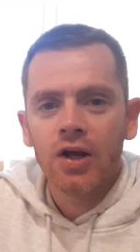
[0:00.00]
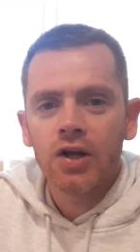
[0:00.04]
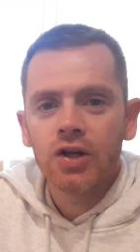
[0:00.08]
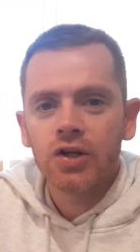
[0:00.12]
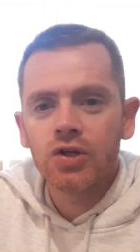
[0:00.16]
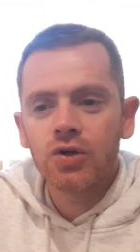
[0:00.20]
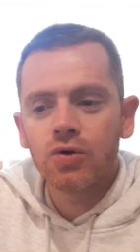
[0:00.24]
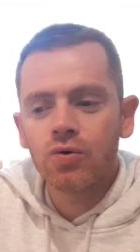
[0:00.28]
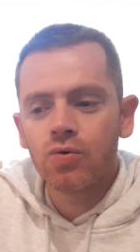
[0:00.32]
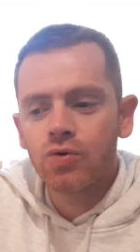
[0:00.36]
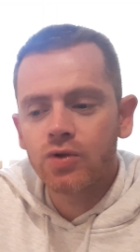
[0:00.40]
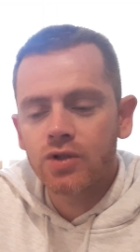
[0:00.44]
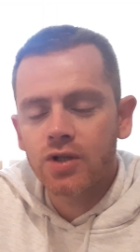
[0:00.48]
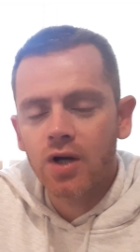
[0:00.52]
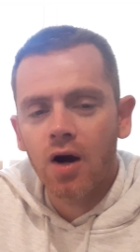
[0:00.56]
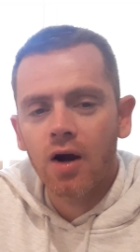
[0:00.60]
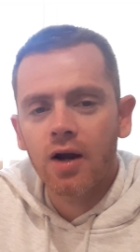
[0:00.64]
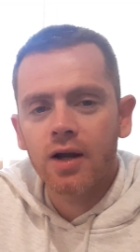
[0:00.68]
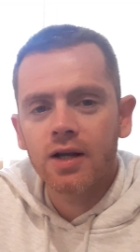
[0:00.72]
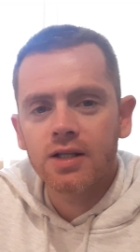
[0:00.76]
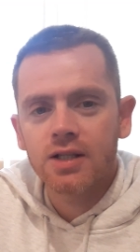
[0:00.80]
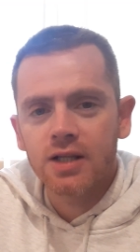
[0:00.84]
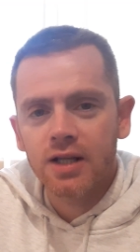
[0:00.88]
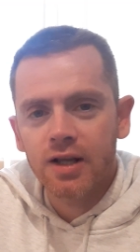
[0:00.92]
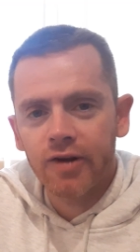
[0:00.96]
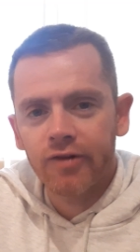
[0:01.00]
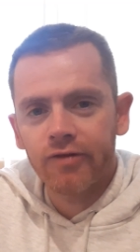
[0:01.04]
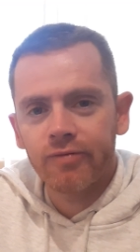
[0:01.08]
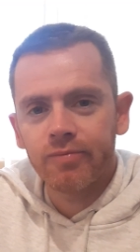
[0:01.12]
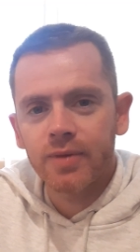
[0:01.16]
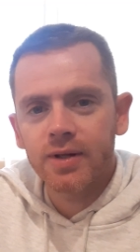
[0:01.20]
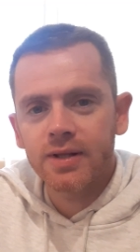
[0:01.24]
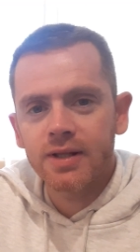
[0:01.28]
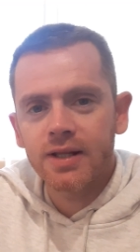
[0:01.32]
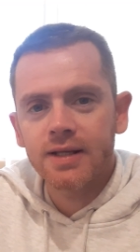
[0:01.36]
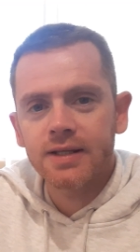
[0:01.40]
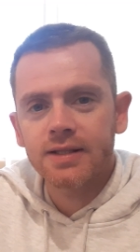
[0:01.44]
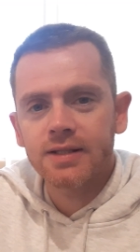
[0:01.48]
You died to give
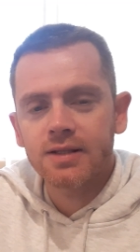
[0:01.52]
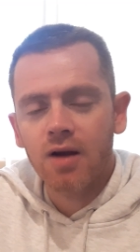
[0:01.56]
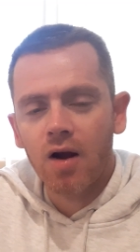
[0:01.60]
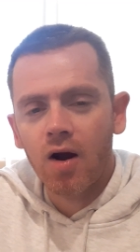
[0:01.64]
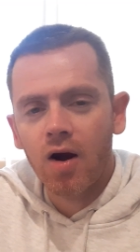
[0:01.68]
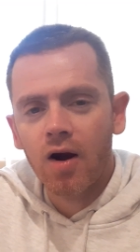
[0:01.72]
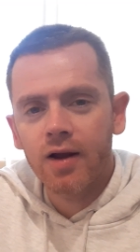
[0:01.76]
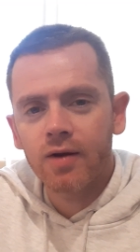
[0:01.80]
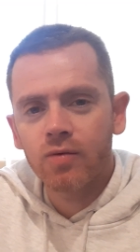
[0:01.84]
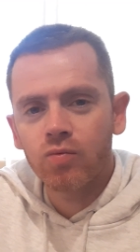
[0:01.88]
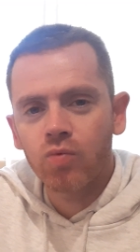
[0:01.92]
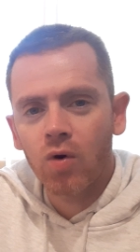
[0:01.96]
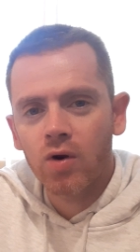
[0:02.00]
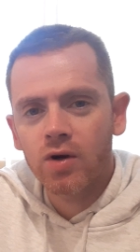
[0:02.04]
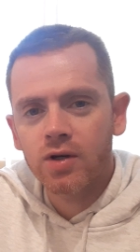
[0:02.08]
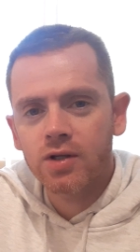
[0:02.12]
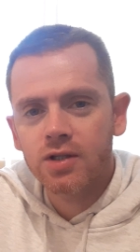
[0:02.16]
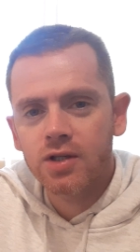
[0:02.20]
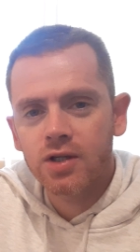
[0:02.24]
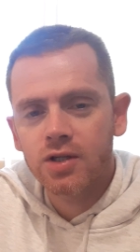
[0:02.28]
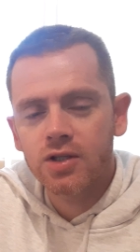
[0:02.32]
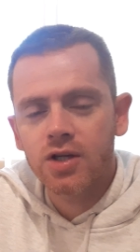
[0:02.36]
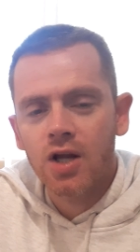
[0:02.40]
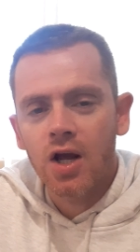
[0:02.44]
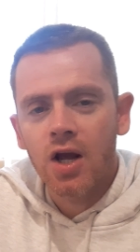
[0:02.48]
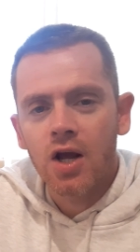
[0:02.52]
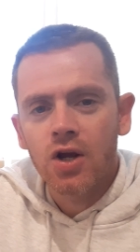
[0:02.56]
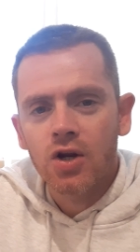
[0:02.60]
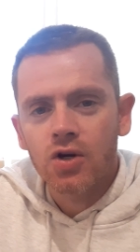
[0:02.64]
me this. I want it.